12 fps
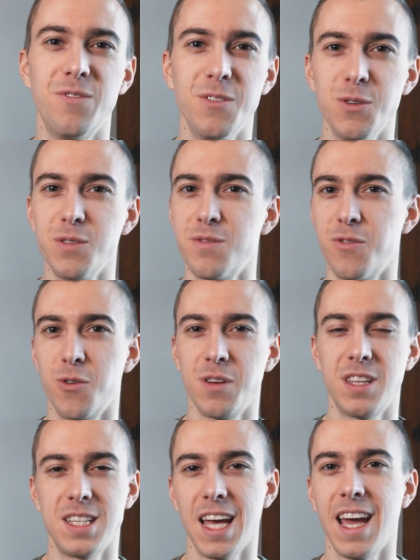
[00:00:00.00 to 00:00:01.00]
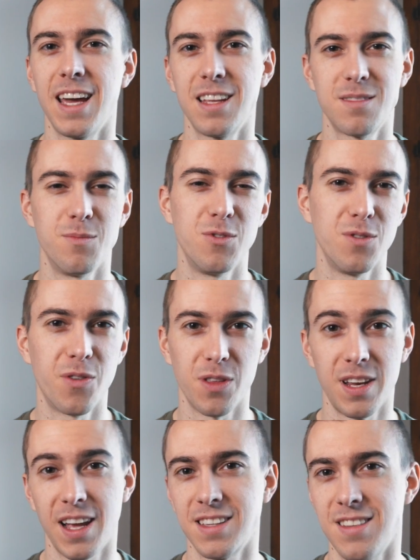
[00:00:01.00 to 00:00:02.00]
food for the day, get some food for
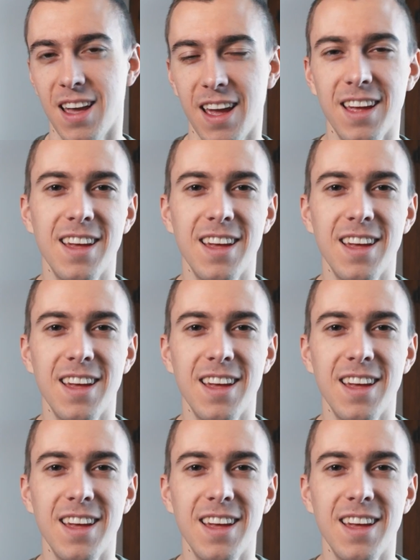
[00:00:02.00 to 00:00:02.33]
the next day.